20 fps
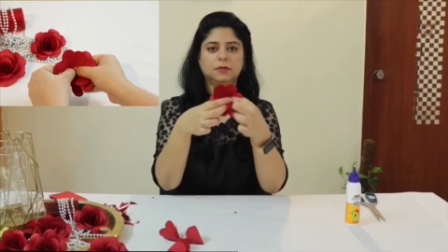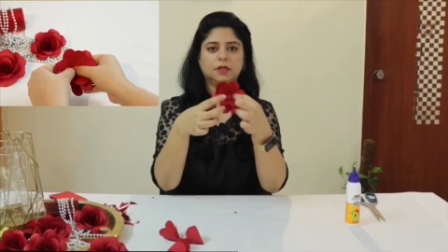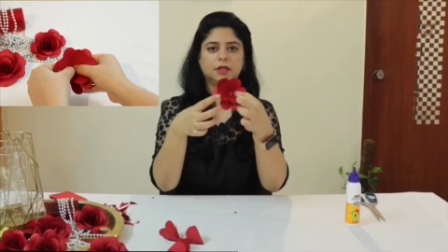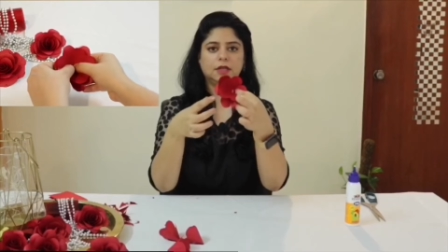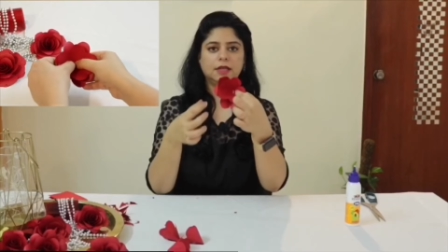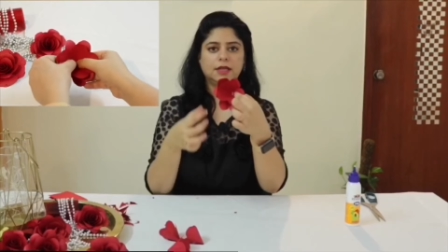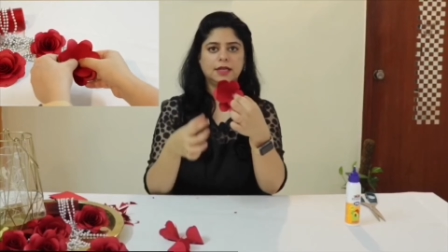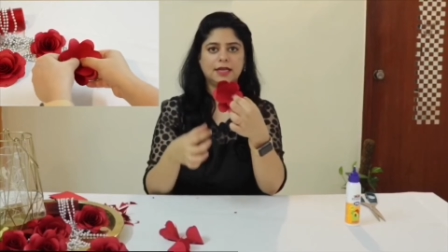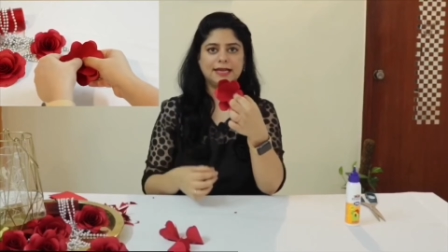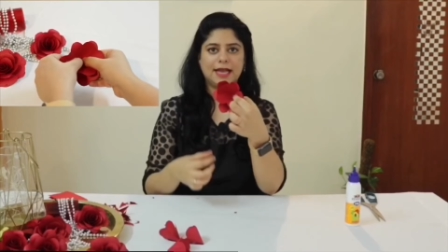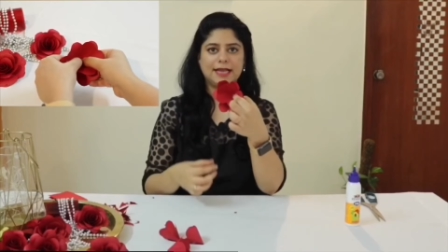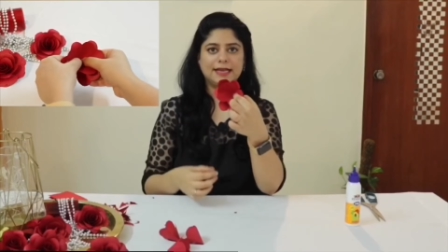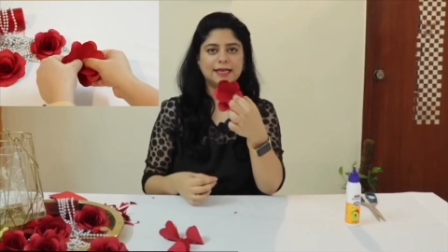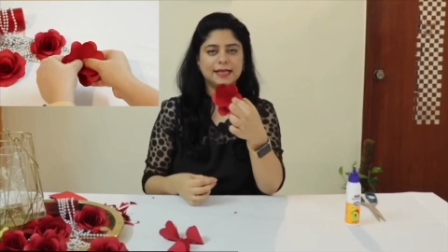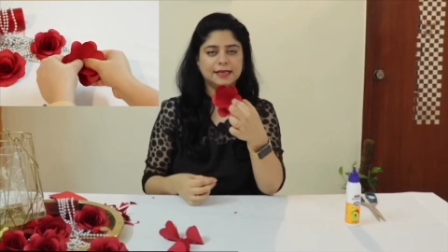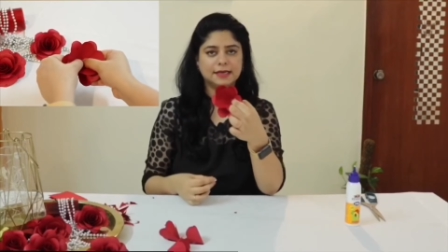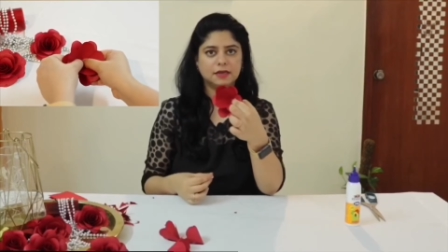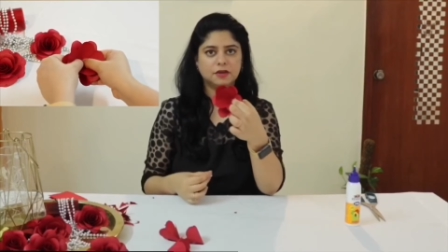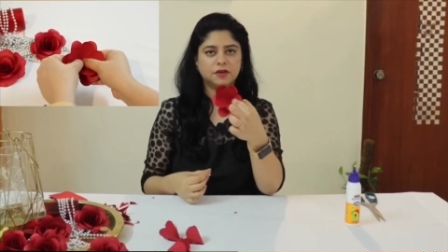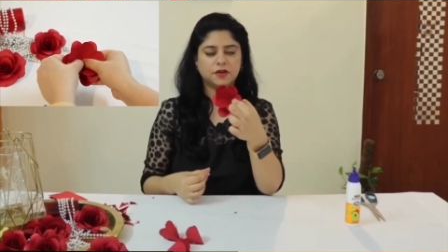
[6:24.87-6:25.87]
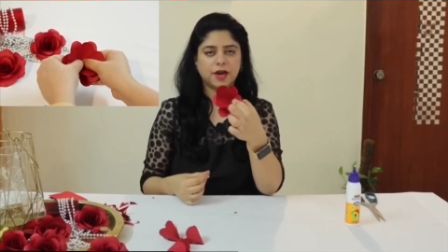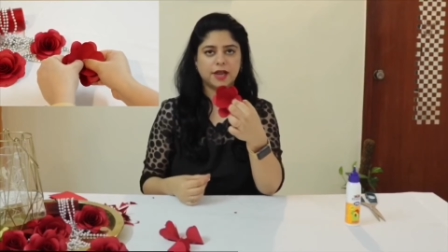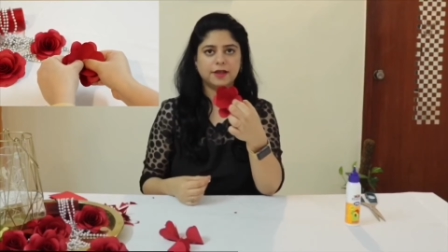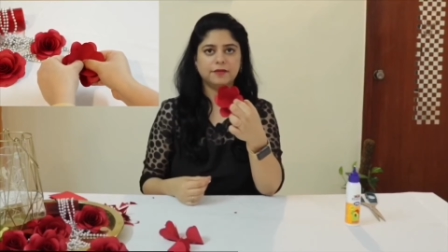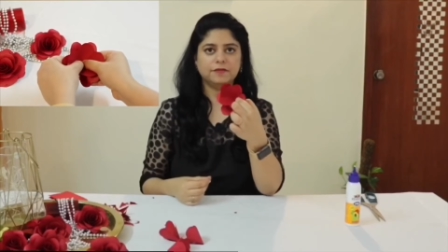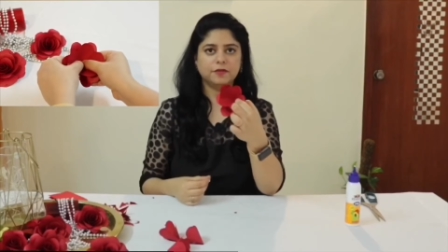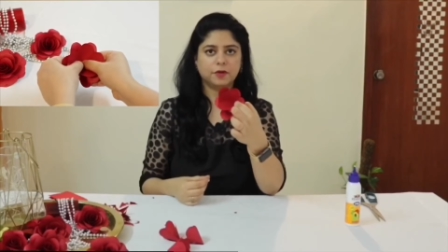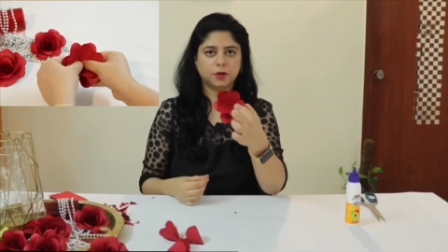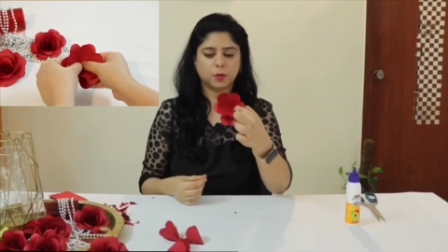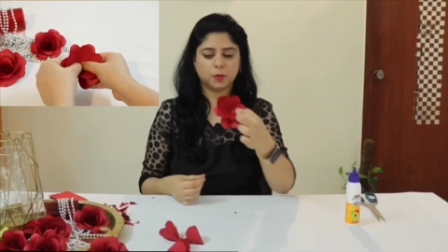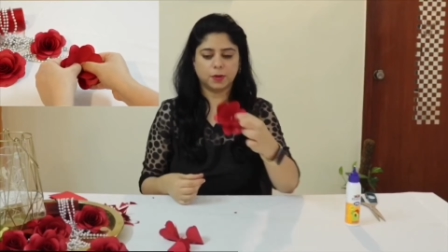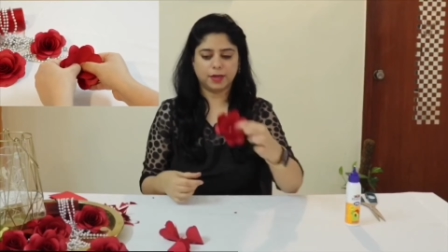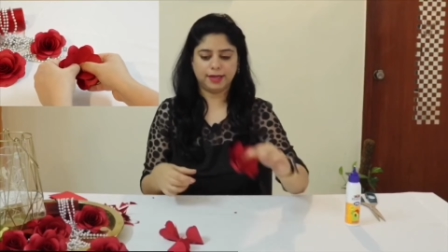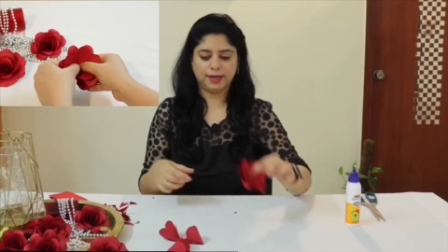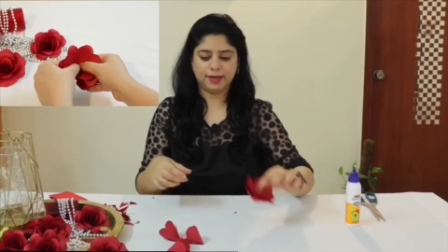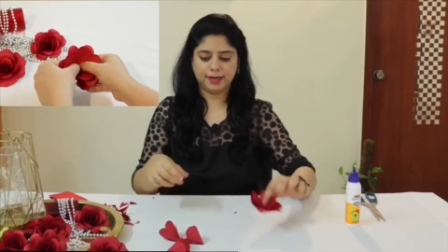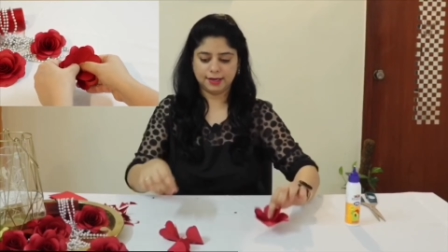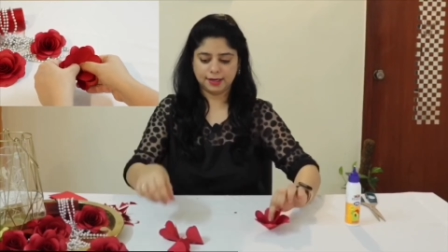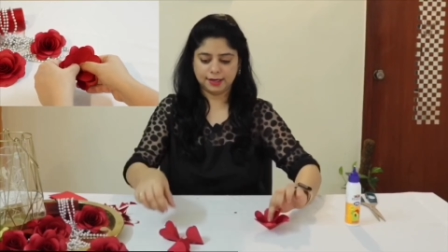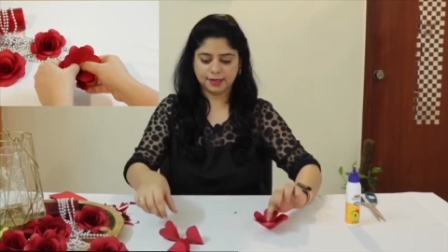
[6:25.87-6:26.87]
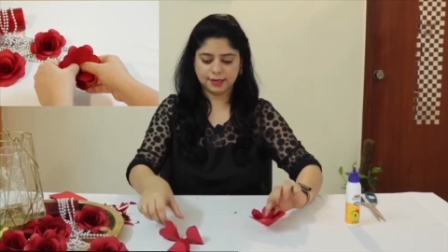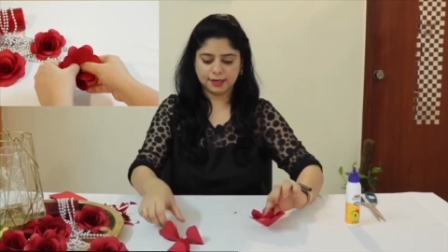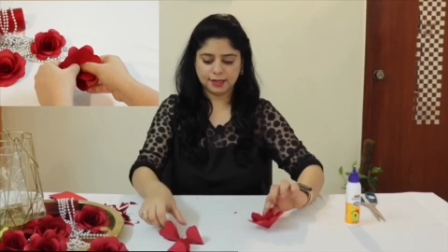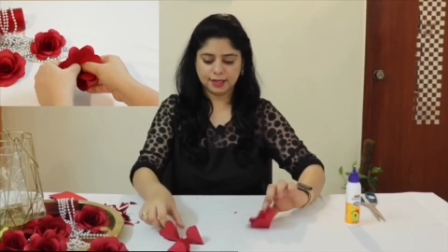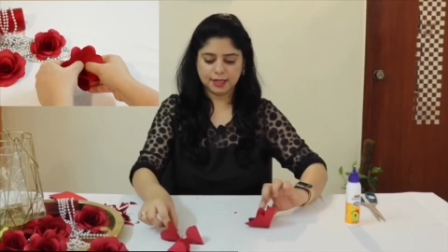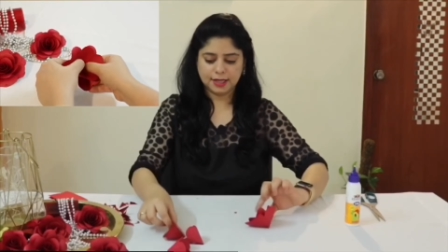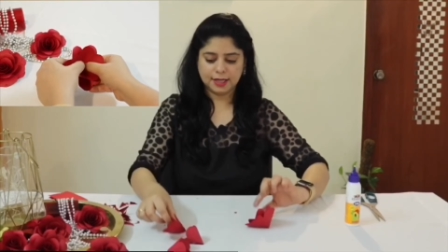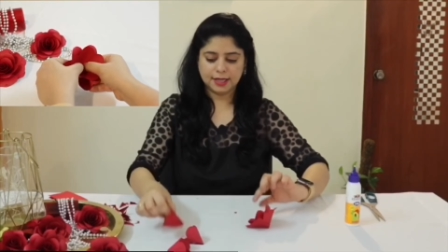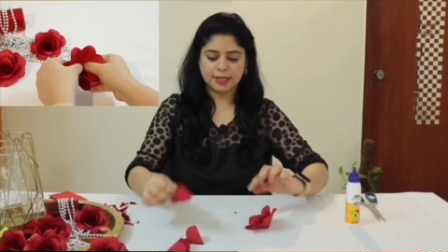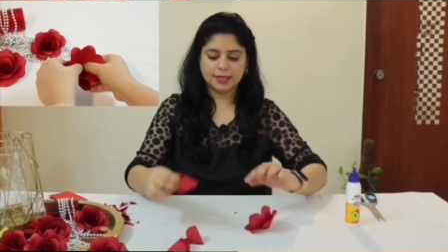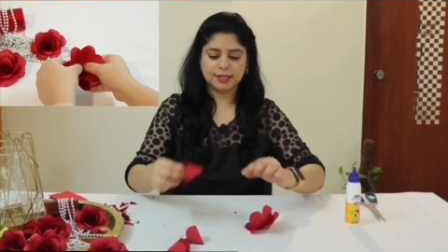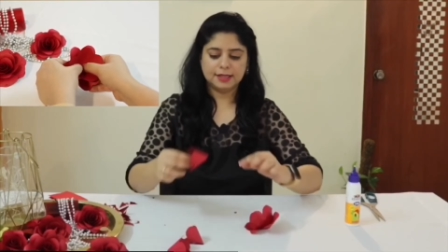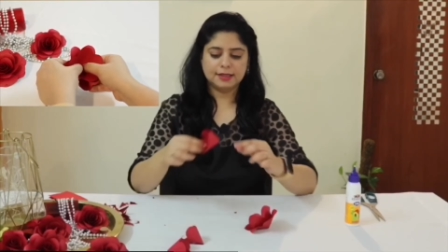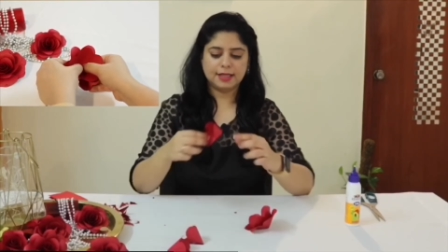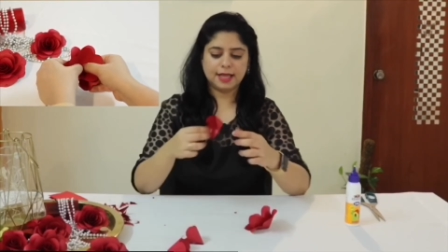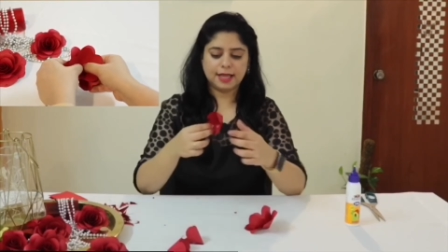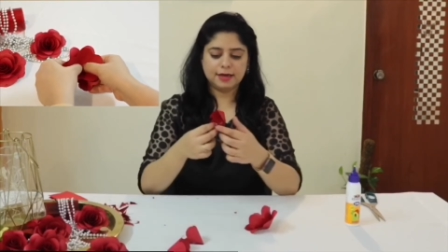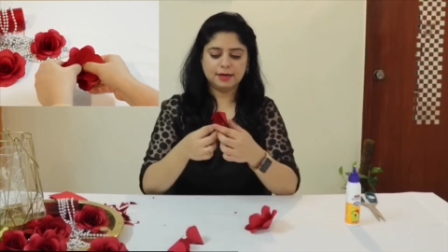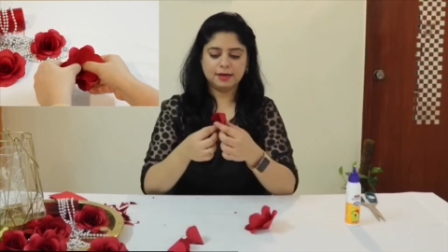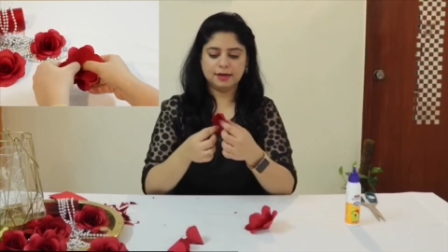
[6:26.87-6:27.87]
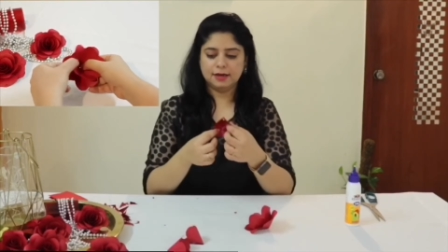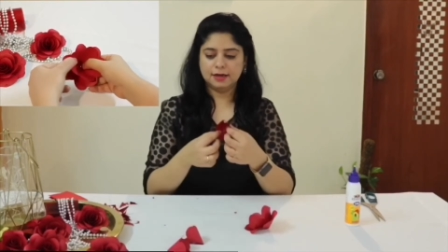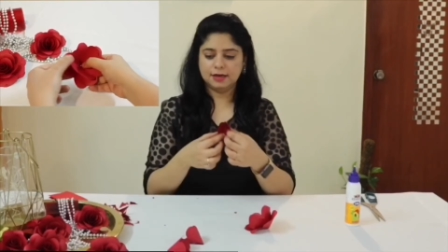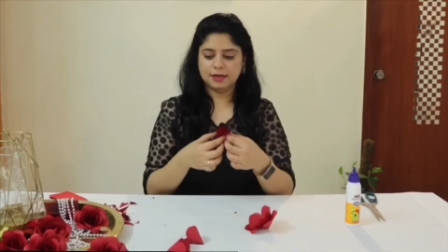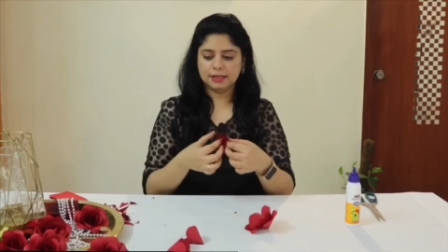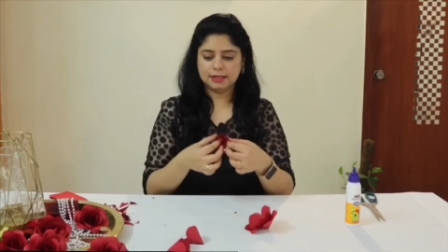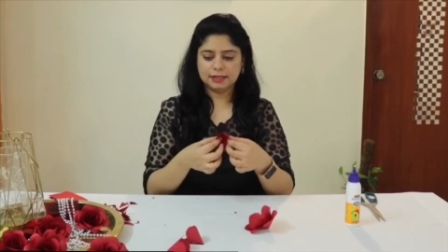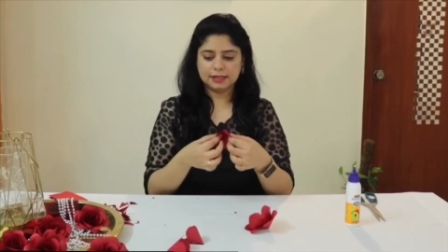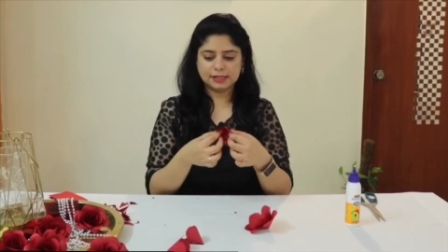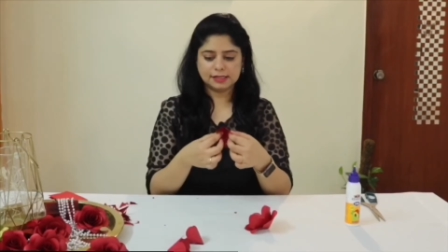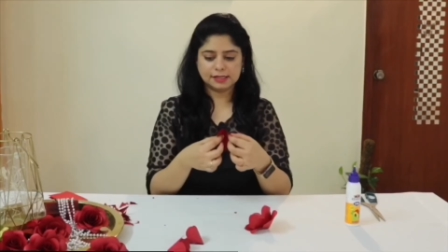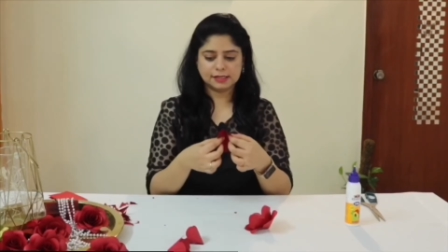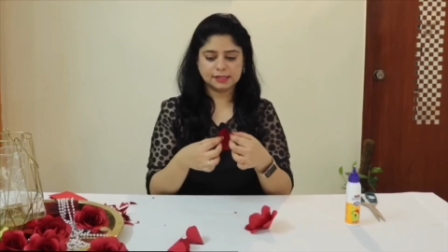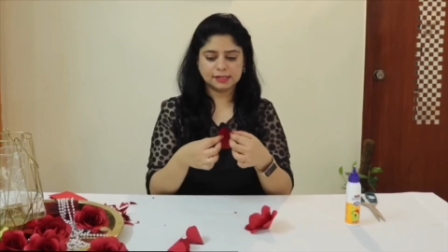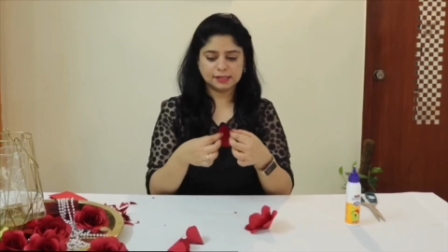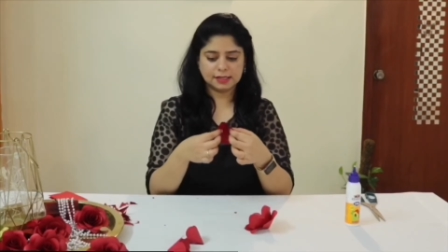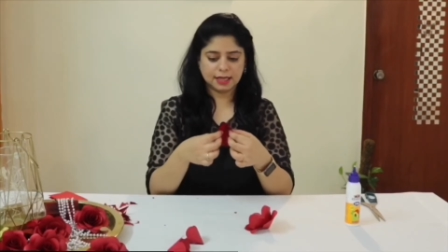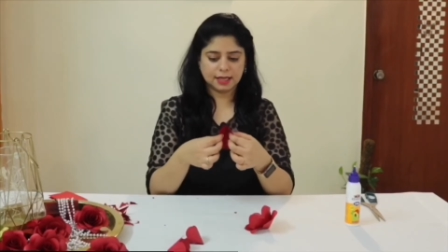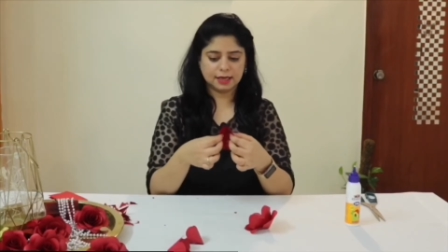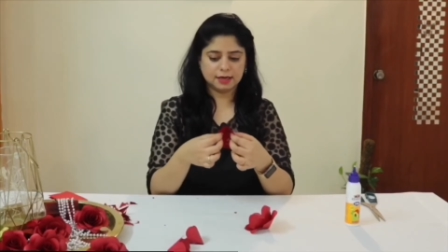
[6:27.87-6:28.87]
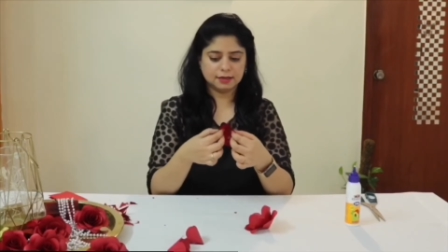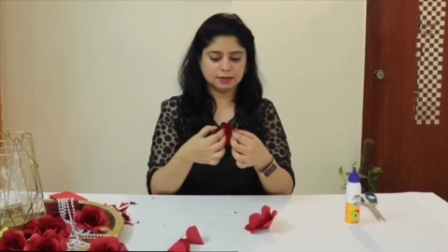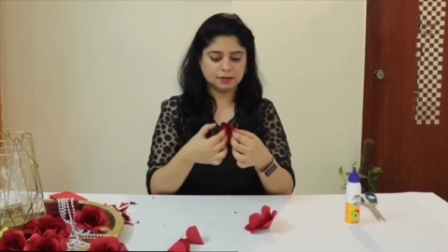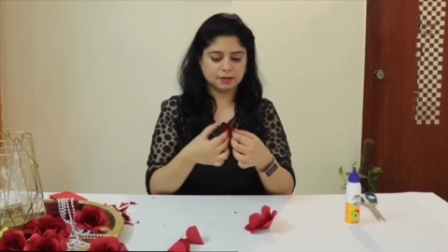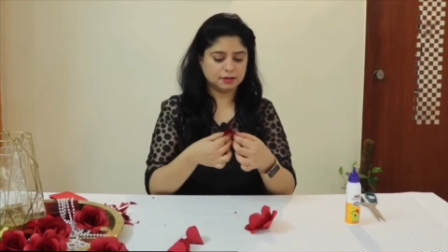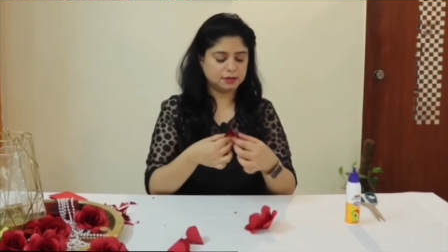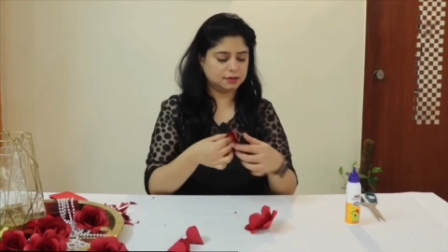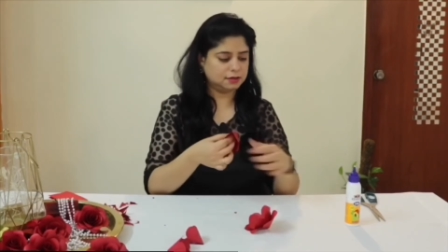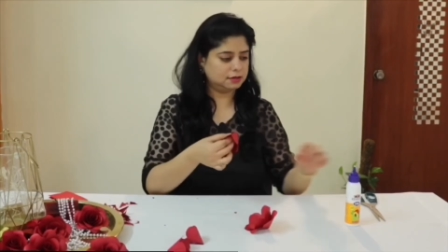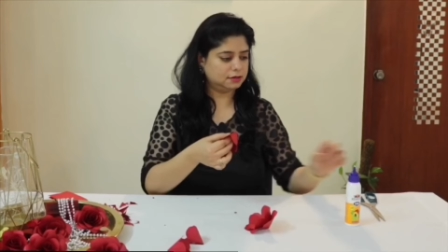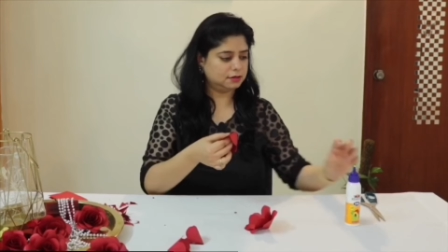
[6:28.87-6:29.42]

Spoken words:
And let it dry for a while. Then this is the another